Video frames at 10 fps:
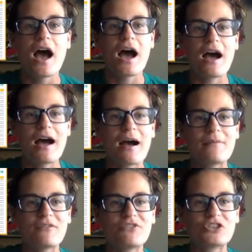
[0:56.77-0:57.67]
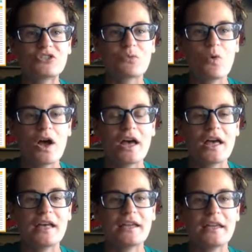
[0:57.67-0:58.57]
The first
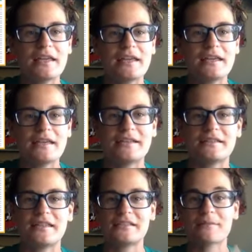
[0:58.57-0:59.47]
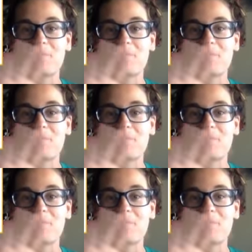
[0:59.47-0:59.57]
one is this